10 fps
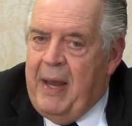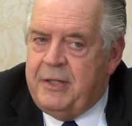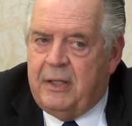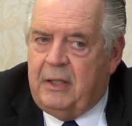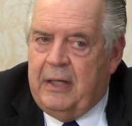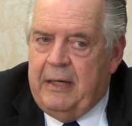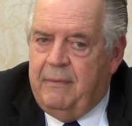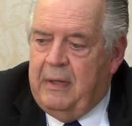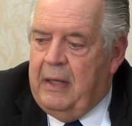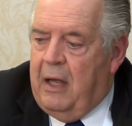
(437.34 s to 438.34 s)

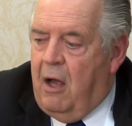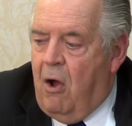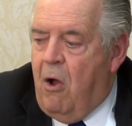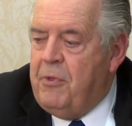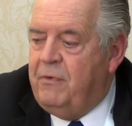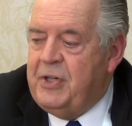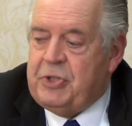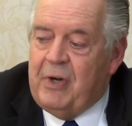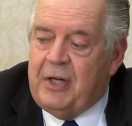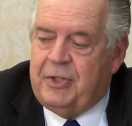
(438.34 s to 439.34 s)
basically, uh, all the
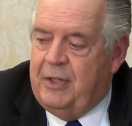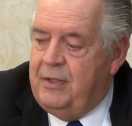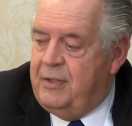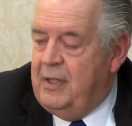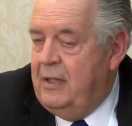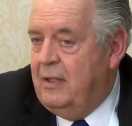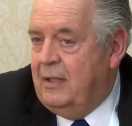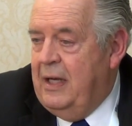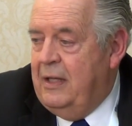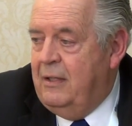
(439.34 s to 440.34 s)
restrictions in
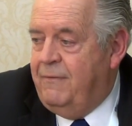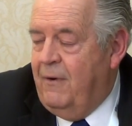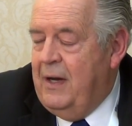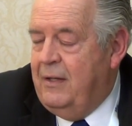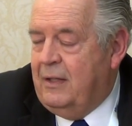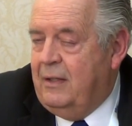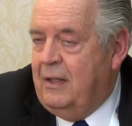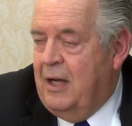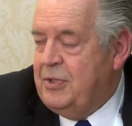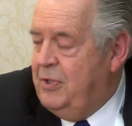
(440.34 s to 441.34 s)
the, in, the, in the
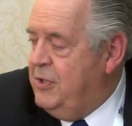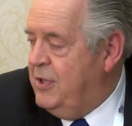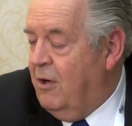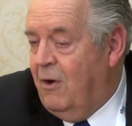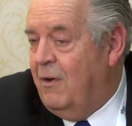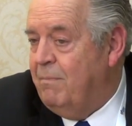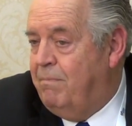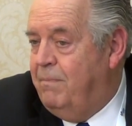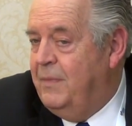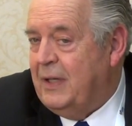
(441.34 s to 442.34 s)
Constitution are on
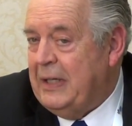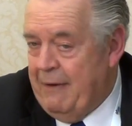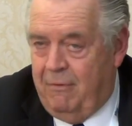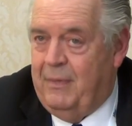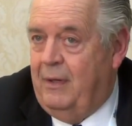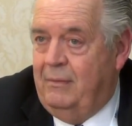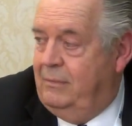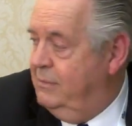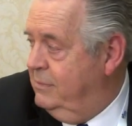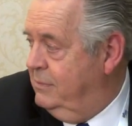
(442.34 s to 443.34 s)
the government,
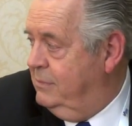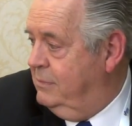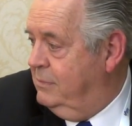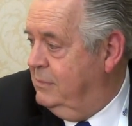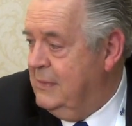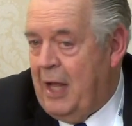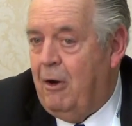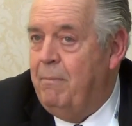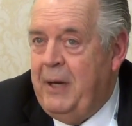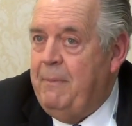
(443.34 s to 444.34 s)
mm-hmm. not
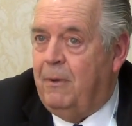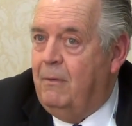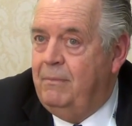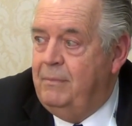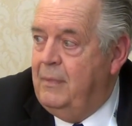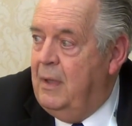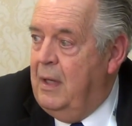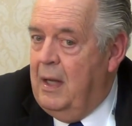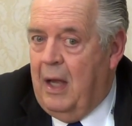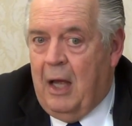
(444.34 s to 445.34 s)
on people.
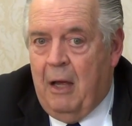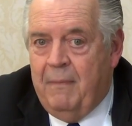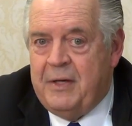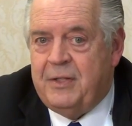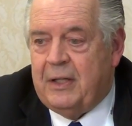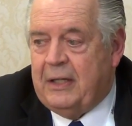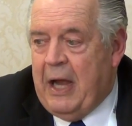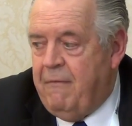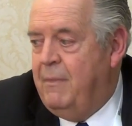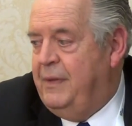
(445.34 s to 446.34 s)
Um, it's the
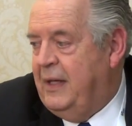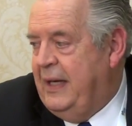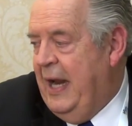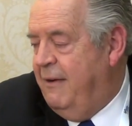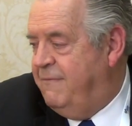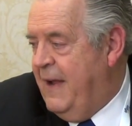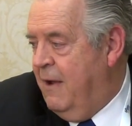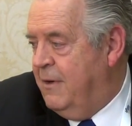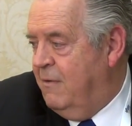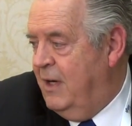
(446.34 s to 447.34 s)
government that can't
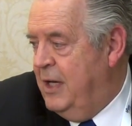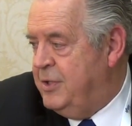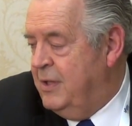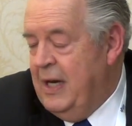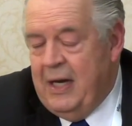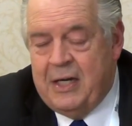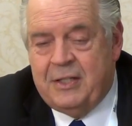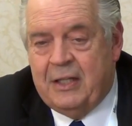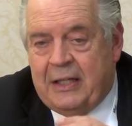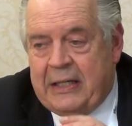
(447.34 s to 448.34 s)
found a religion.
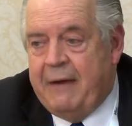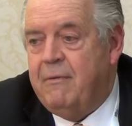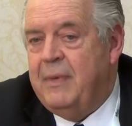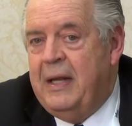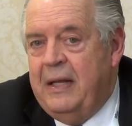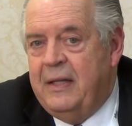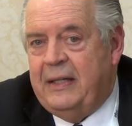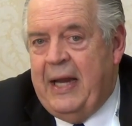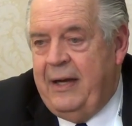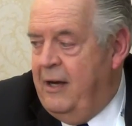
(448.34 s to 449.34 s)
It's the government
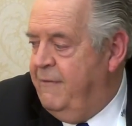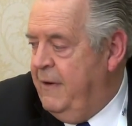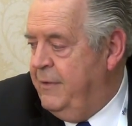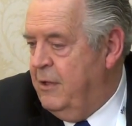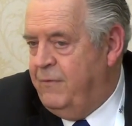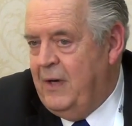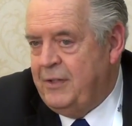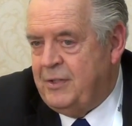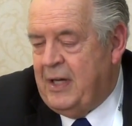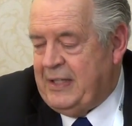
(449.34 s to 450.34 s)
that can't interfere with your free
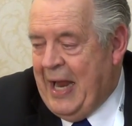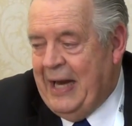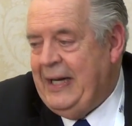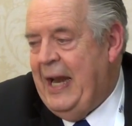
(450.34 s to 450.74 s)
exercise. I